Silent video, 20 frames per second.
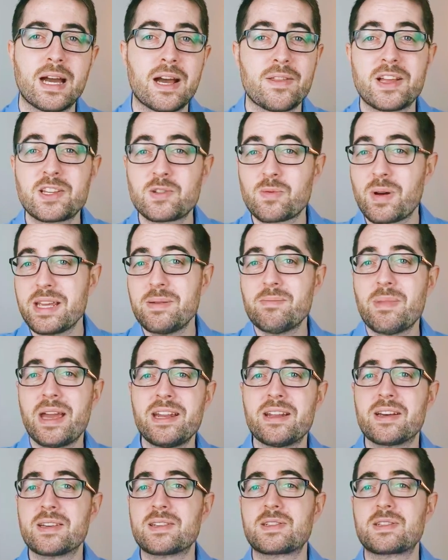That's why he
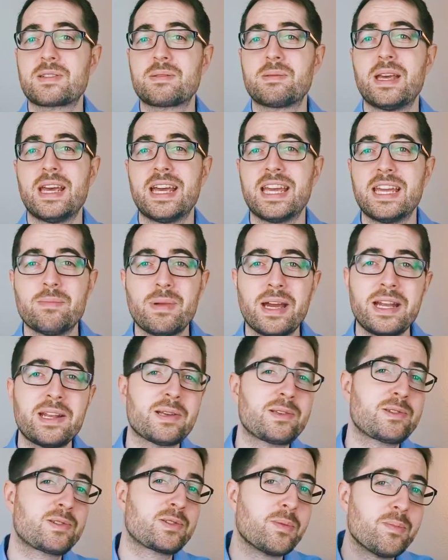made us. He made
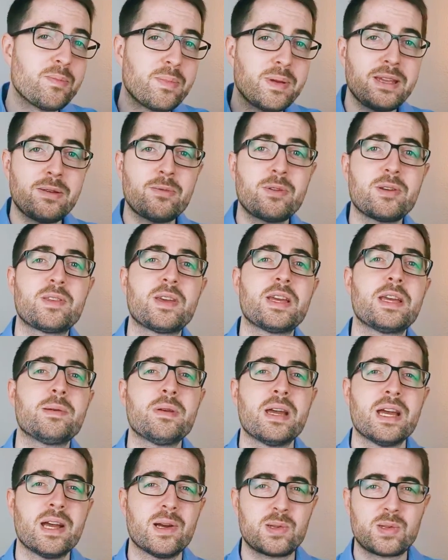us to be with him,
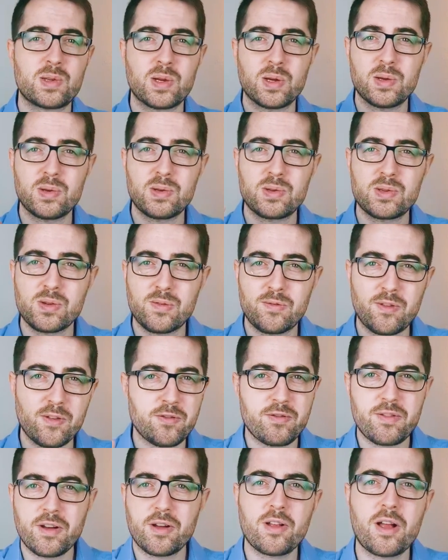to
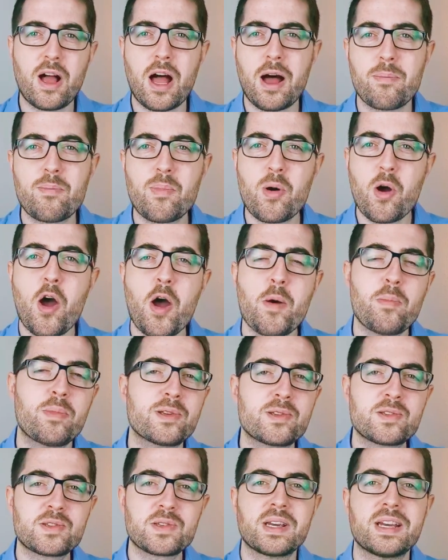fulfill our
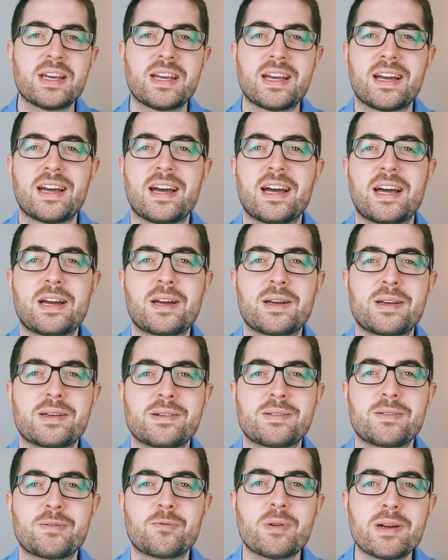purpose
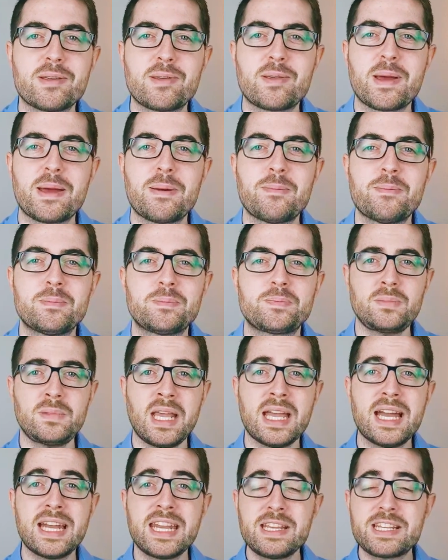with him,
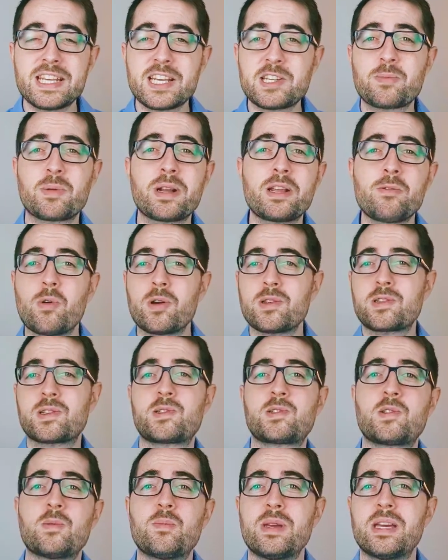and he desperately wants us
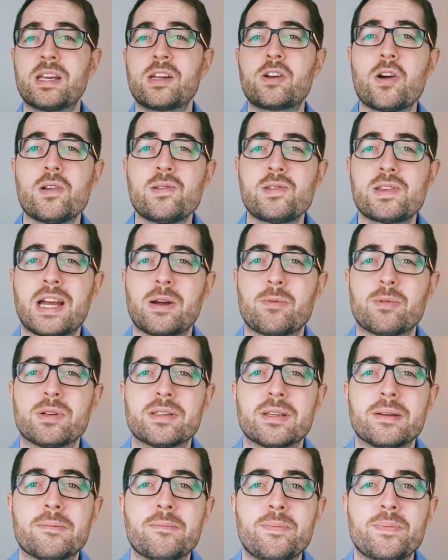to be in contact
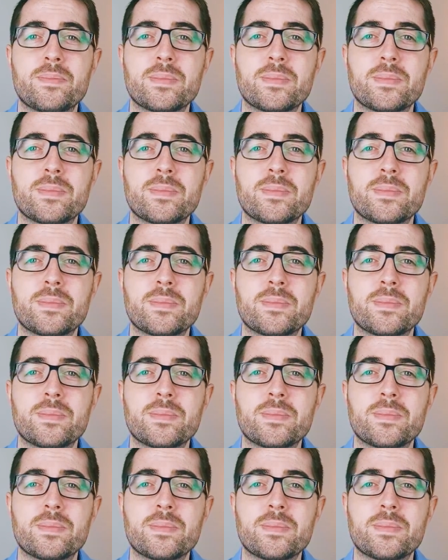with him.